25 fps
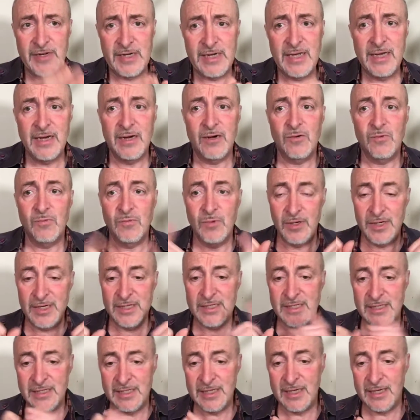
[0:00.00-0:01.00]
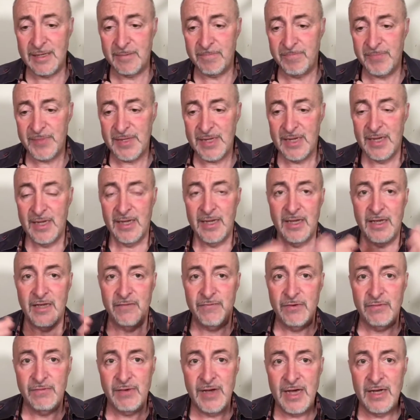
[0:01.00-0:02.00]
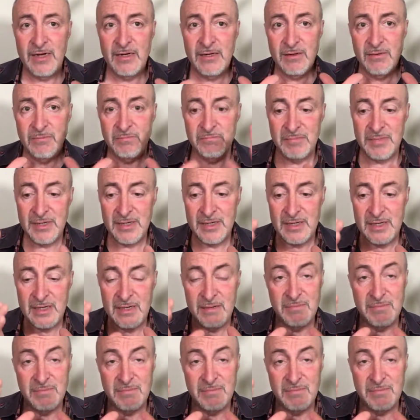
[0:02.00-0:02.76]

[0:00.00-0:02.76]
now. Well, here's the thing. If you've had many,